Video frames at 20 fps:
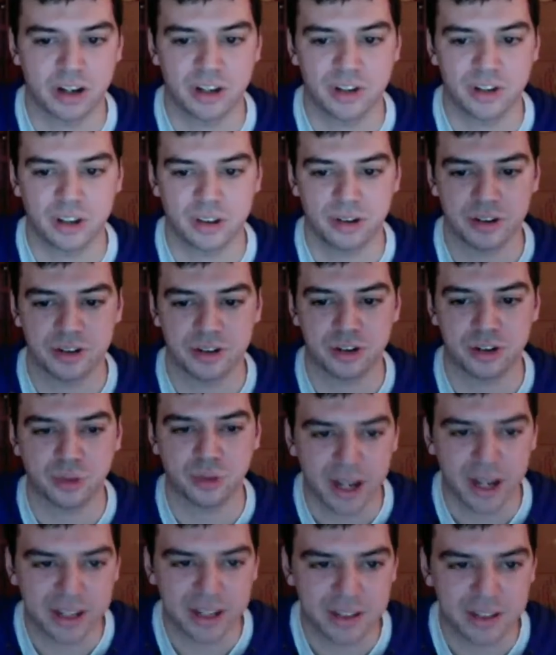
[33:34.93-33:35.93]
other. It's
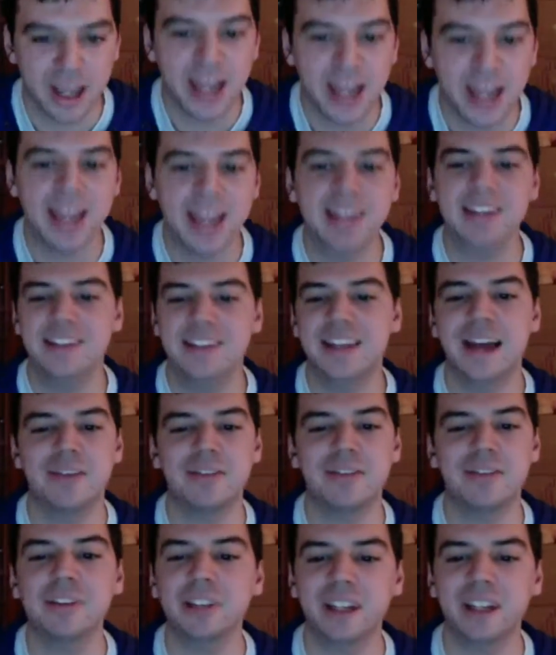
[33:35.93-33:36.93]
great. It
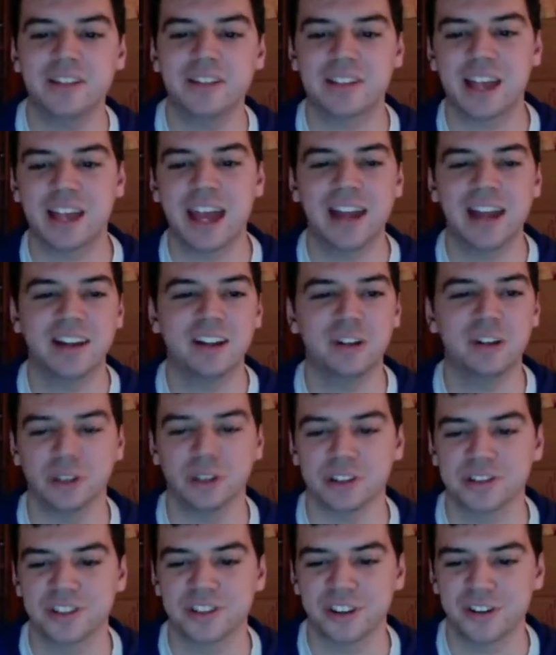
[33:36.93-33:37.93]
never leads to any new
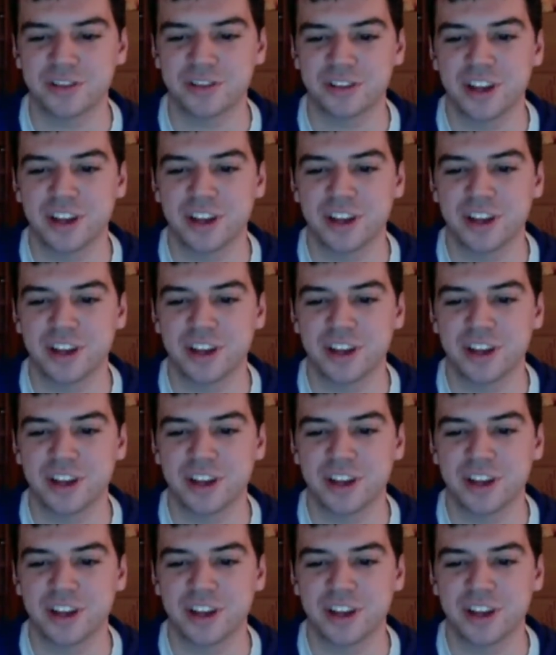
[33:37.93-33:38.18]
listeners.